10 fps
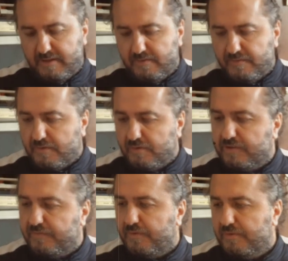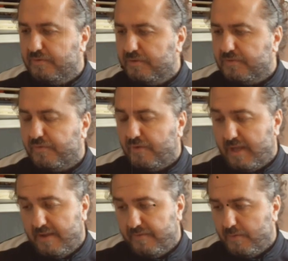of course not for
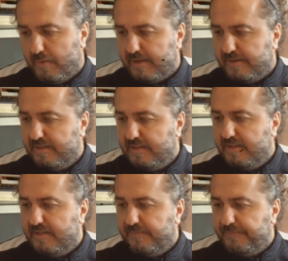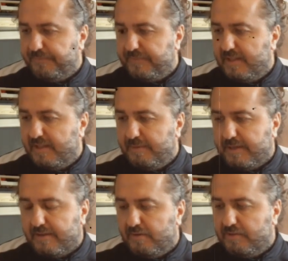everyone,
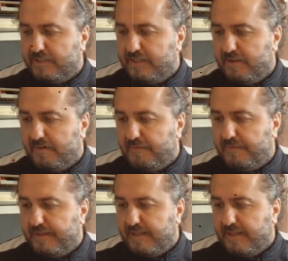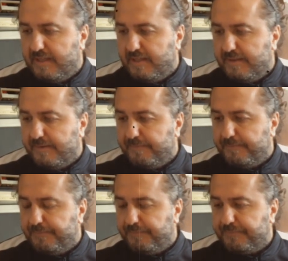because of the
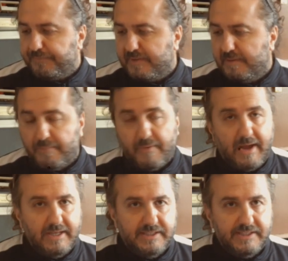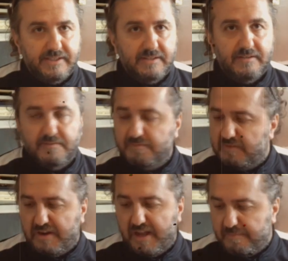price,
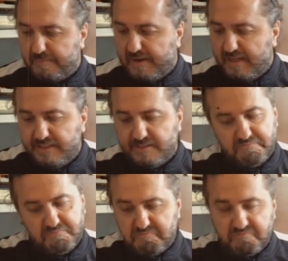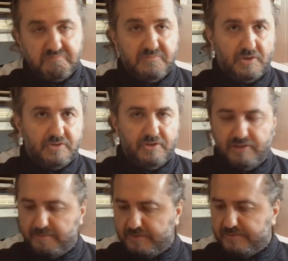very high price, not
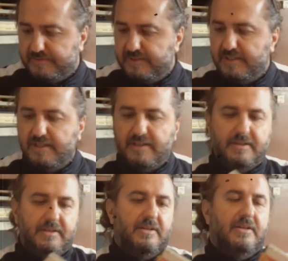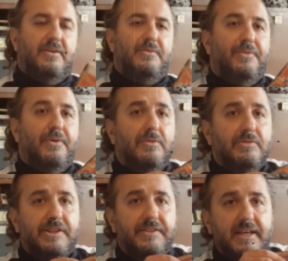usable.
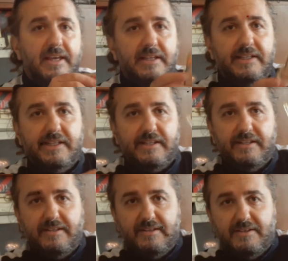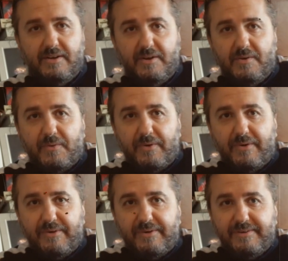Those things
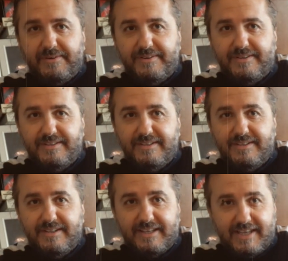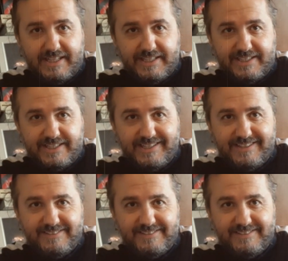were cassettes.